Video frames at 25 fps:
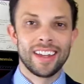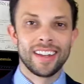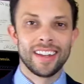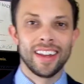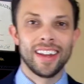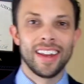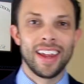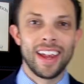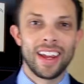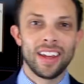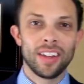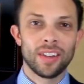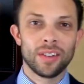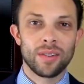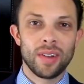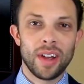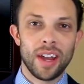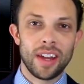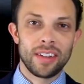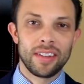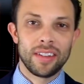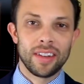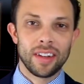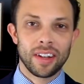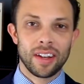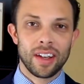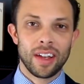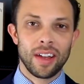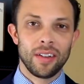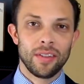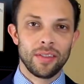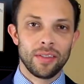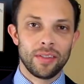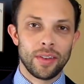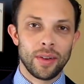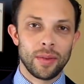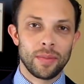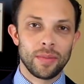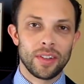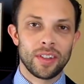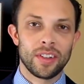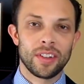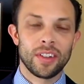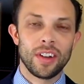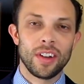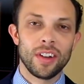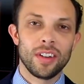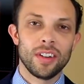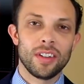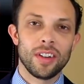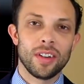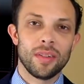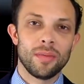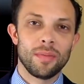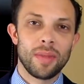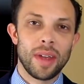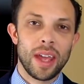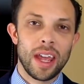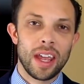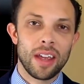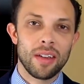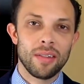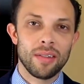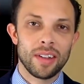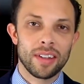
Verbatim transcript: Today's question comes from Sturgeon Bay,